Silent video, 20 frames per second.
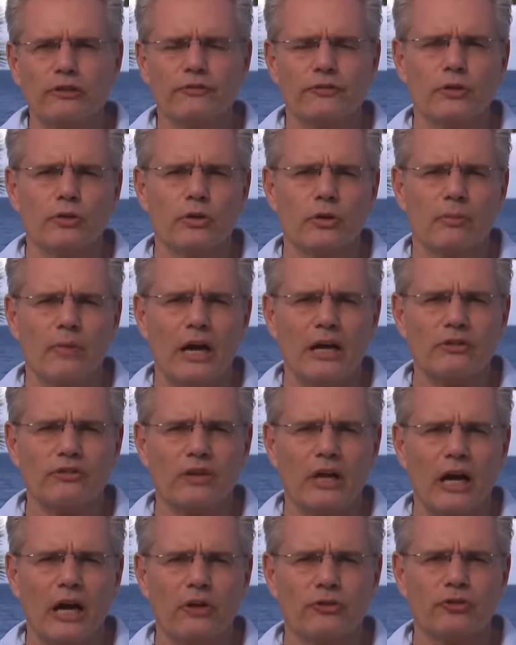flew to
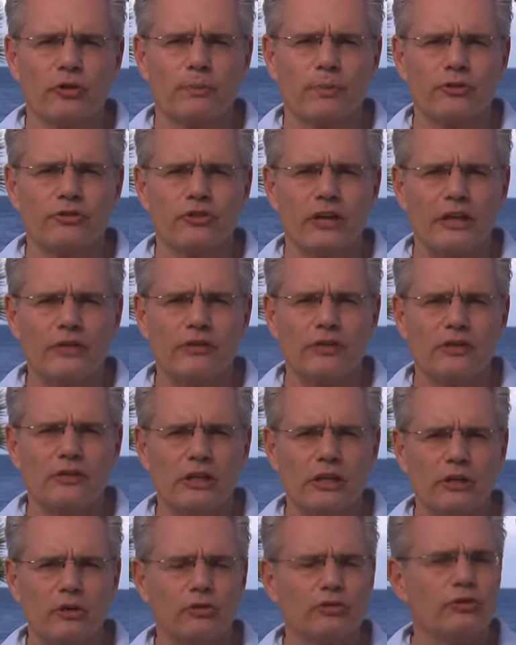Moscow to present the
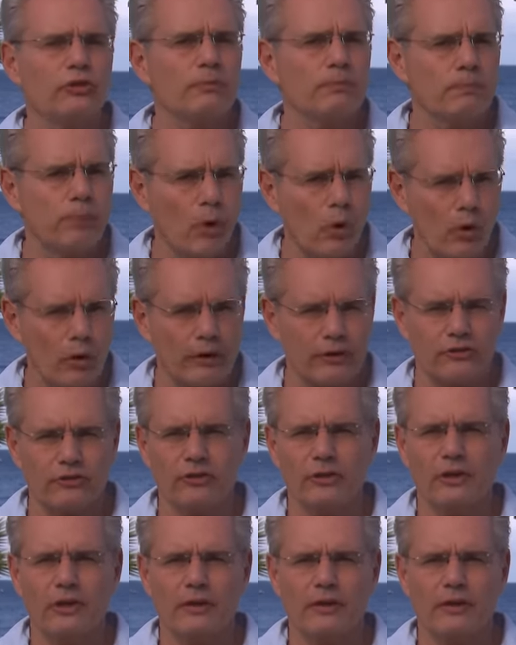deal to Boris,